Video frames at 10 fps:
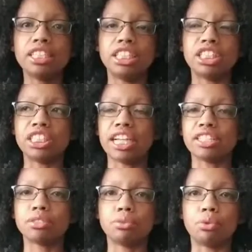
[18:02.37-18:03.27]
teaching at a
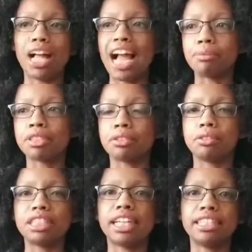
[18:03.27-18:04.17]
school,
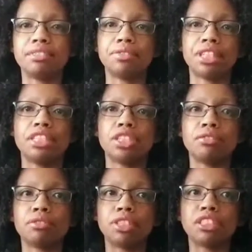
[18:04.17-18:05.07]
absolutely take advantage
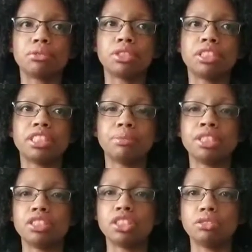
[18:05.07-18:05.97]
of the resources
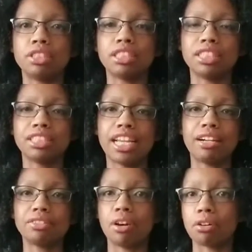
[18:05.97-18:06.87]
because student
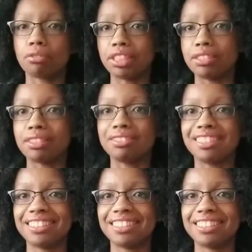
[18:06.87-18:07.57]
discounts are real.